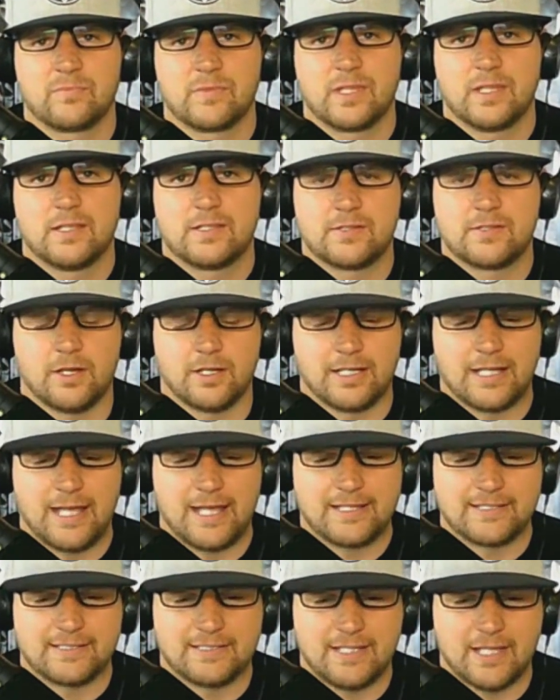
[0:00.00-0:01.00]
Sorry,
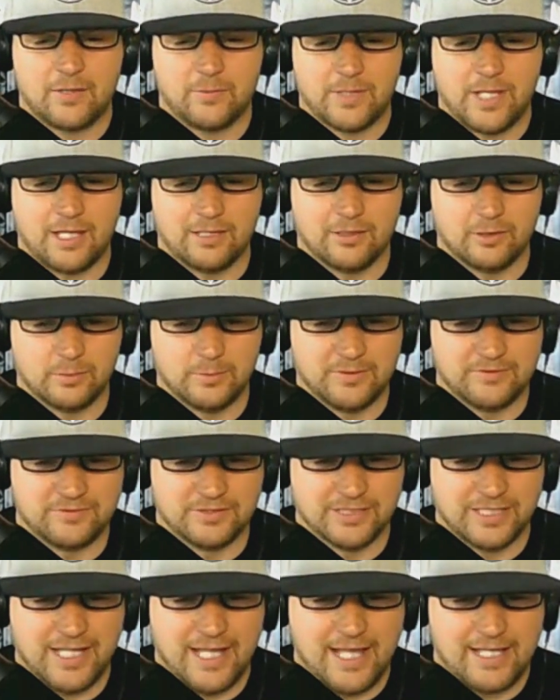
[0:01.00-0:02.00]
guys. Again, we got a little bit of a
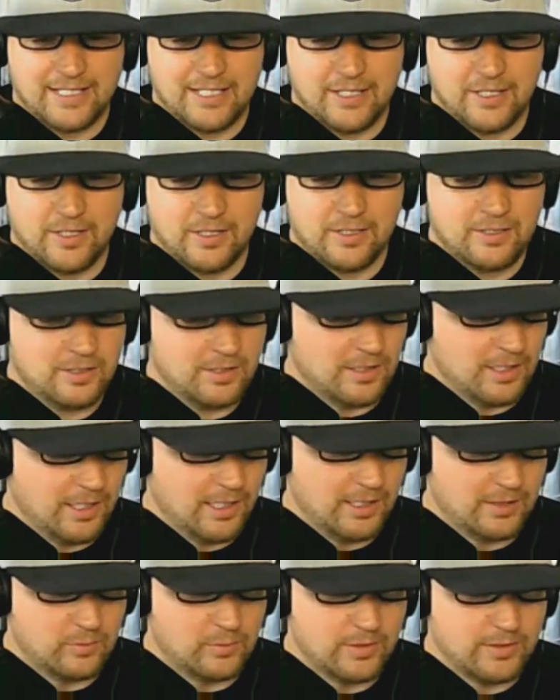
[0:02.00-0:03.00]
lag here
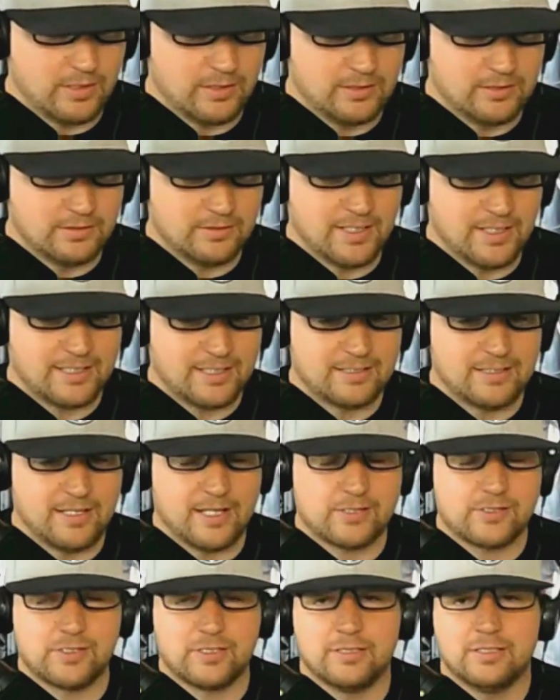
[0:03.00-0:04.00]
with an internet
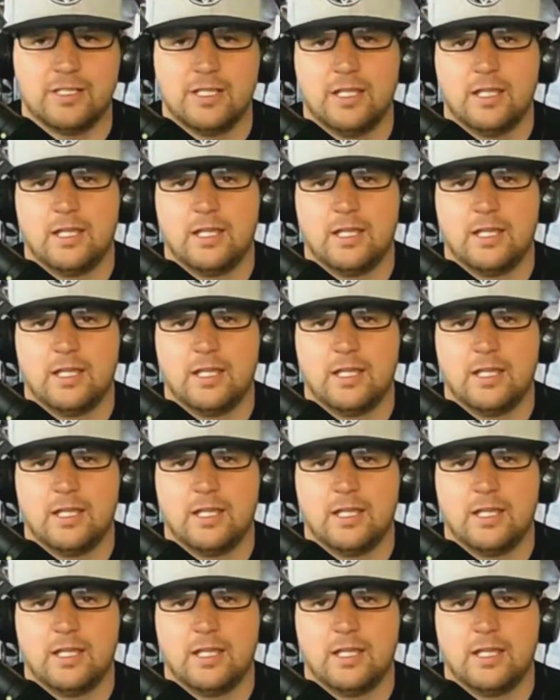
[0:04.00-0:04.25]
connection.